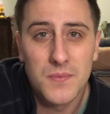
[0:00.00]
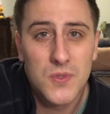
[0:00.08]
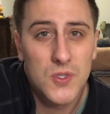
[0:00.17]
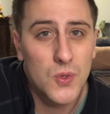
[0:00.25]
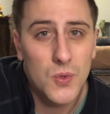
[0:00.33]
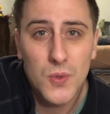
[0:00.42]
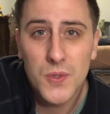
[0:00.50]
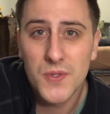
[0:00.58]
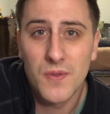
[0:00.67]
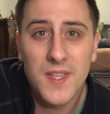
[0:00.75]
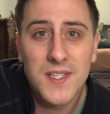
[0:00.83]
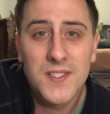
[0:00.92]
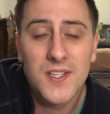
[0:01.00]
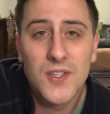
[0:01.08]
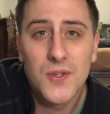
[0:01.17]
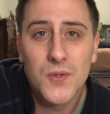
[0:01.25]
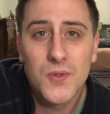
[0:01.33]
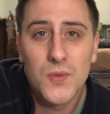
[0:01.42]
tools or things to
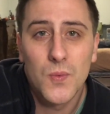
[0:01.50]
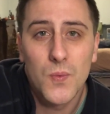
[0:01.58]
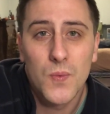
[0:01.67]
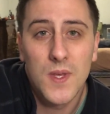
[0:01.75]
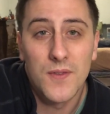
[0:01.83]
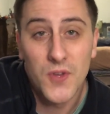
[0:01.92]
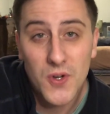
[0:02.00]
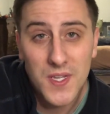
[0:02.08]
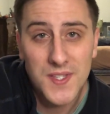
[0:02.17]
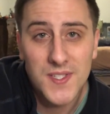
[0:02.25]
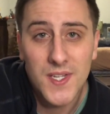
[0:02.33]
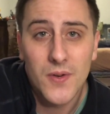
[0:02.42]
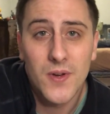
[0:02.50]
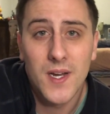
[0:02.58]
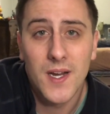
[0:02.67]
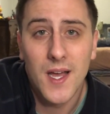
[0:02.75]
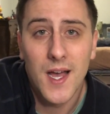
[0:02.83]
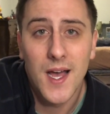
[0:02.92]
use if you're considering
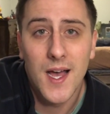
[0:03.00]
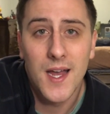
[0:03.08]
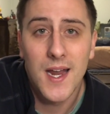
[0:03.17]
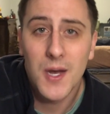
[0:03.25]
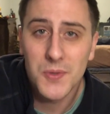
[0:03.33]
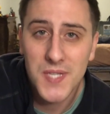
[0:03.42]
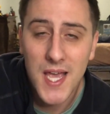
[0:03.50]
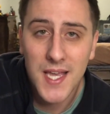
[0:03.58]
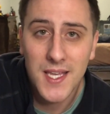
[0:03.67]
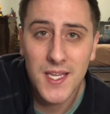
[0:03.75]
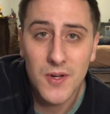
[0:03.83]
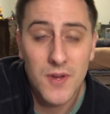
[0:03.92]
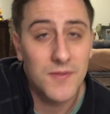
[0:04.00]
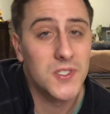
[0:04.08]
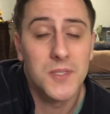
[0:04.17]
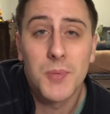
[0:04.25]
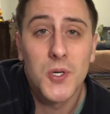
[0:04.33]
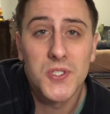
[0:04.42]
on house hacking or even
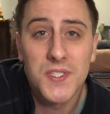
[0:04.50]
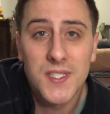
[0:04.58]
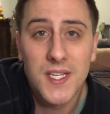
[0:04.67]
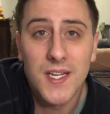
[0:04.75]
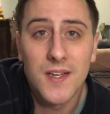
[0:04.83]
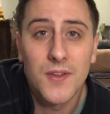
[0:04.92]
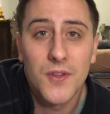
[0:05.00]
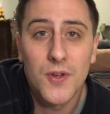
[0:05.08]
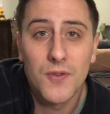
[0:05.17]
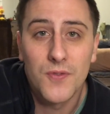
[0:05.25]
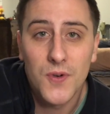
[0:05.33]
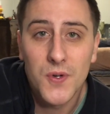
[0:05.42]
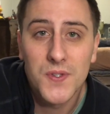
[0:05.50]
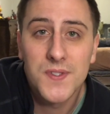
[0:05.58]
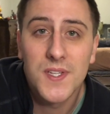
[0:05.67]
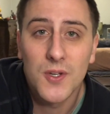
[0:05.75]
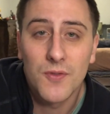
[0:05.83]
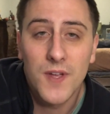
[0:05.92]
just purchasing your first
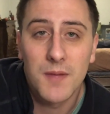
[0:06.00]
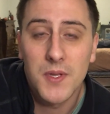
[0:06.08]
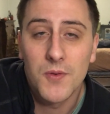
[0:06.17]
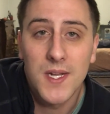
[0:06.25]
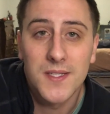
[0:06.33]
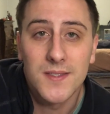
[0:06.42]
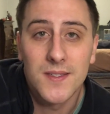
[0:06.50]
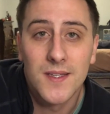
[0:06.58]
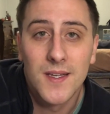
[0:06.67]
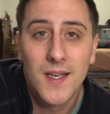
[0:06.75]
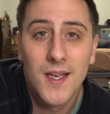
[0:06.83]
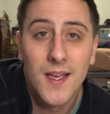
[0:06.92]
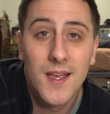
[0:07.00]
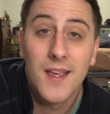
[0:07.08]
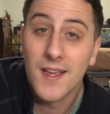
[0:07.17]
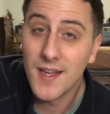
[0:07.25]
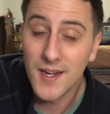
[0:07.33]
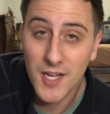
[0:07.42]
single family rental.
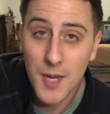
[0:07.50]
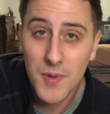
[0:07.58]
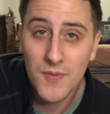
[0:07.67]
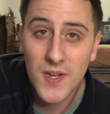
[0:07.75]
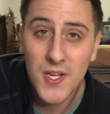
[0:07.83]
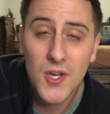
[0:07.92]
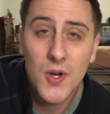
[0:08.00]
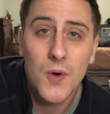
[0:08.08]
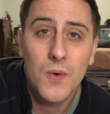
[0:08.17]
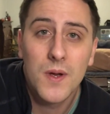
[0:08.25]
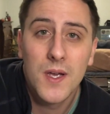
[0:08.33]
In a coming video,